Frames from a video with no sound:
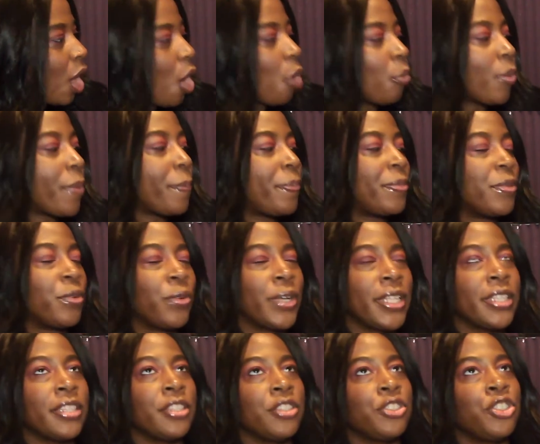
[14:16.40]

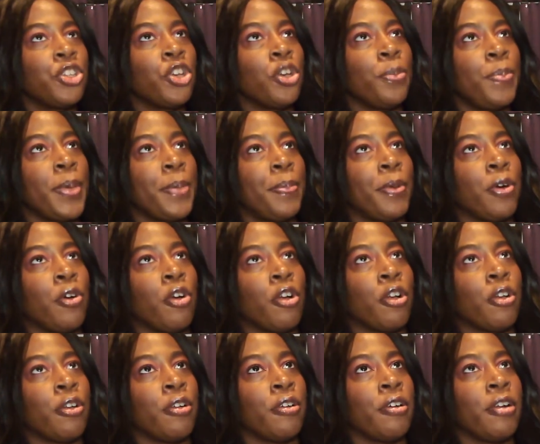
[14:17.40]
when two people
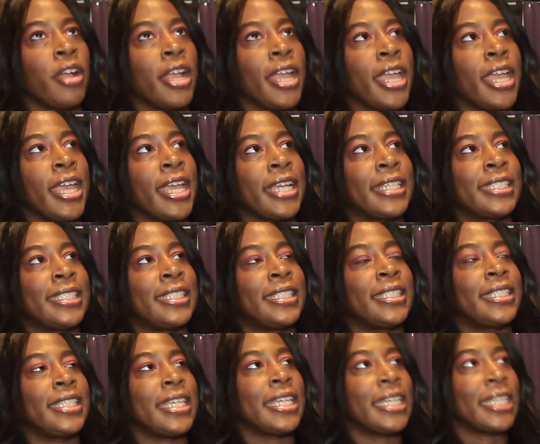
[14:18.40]
are
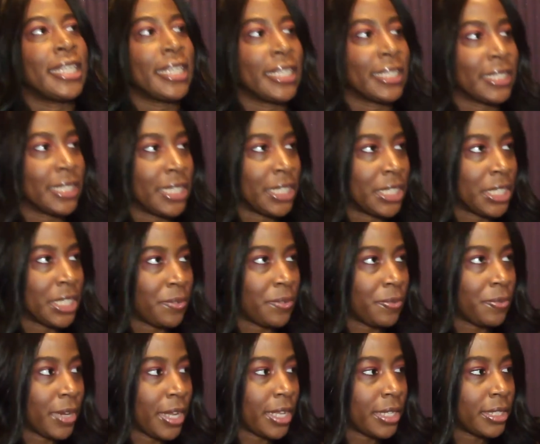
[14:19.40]
exceedingly
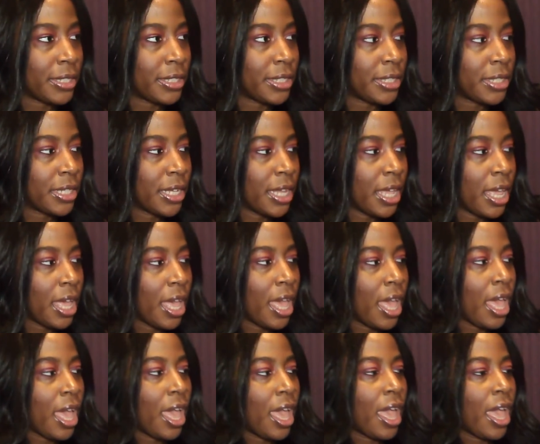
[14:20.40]
different
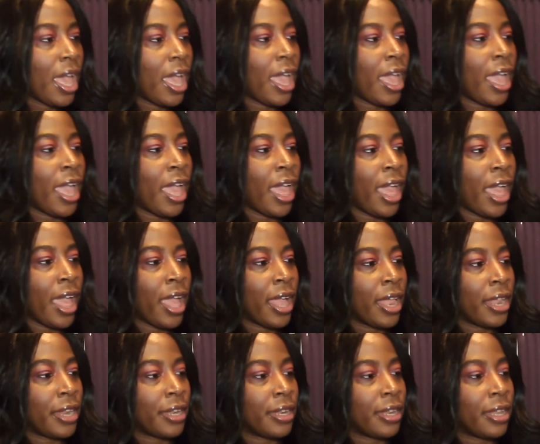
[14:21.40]

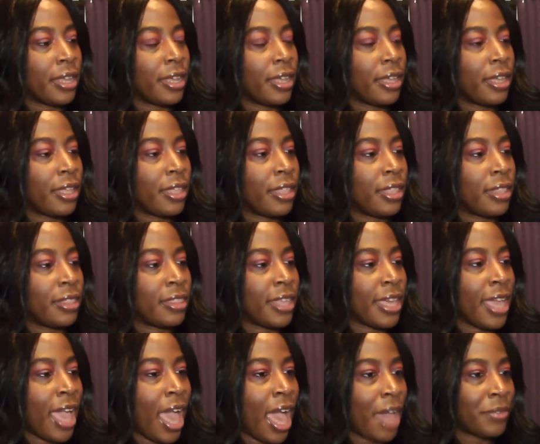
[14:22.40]
and
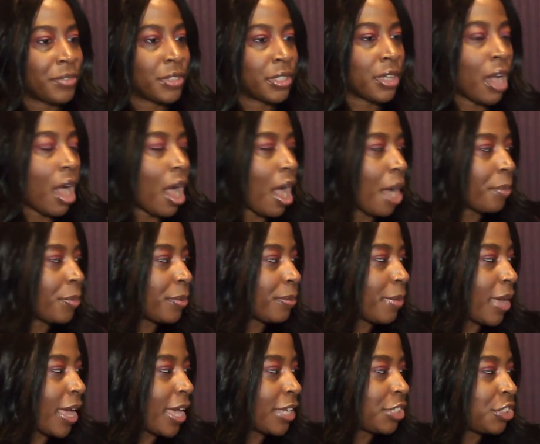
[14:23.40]
they have to
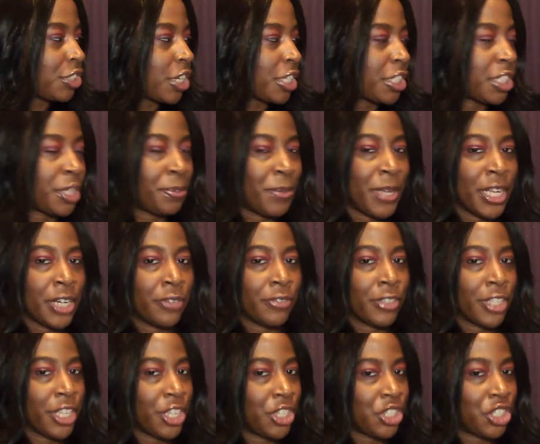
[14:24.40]
compromise just to be in a
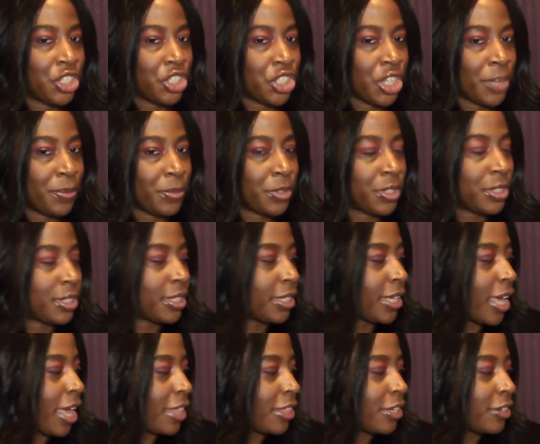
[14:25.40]
relationship
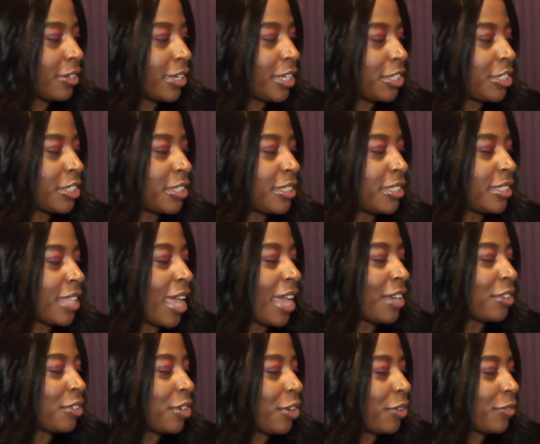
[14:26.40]
together, it just, I
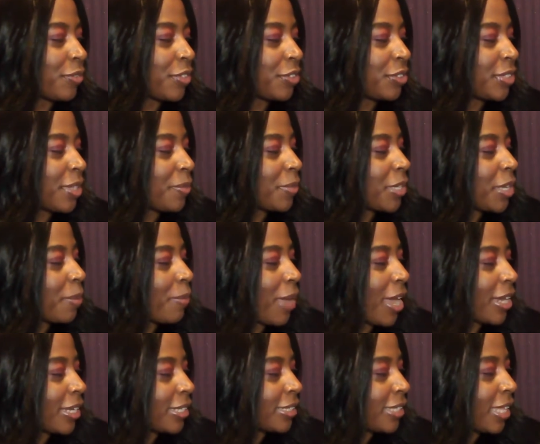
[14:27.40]
don't know, there's something
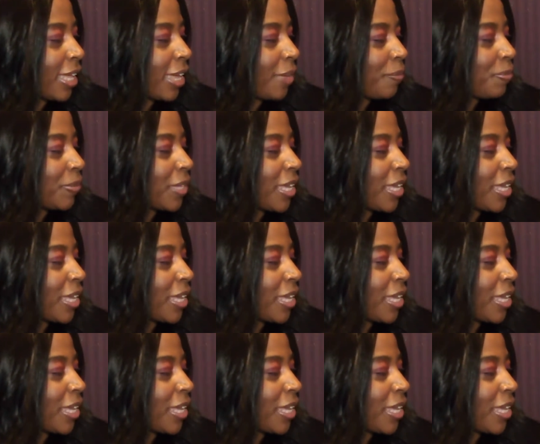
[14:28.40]
about it that,